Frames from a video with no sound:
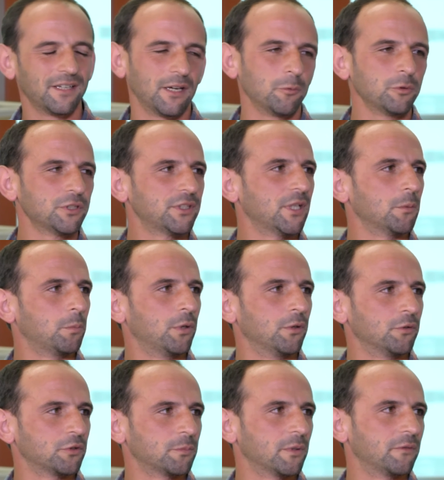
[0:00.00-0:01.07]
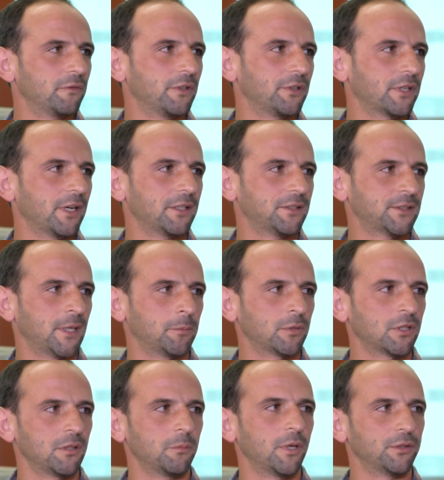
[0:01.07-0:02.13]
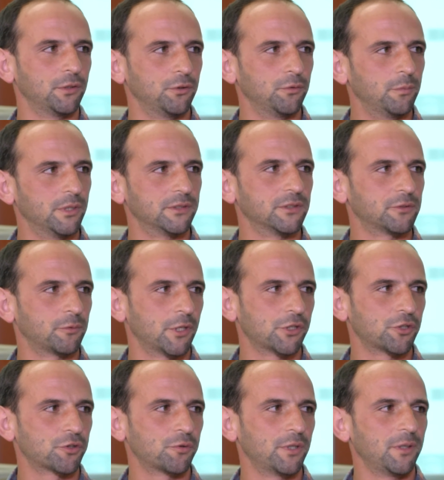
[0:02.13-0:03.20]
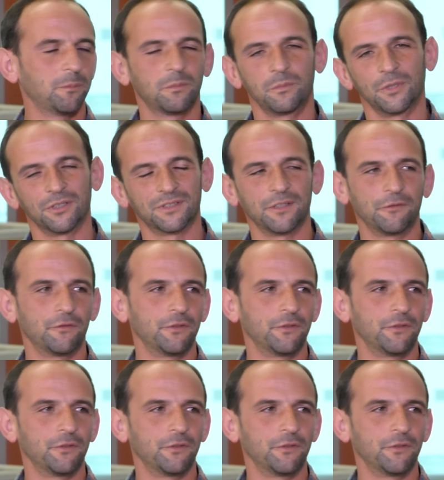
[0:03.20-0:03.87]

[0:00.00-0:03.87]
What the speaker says: I wouldn't say opposed, but very kind of skeptical about the new business registry because they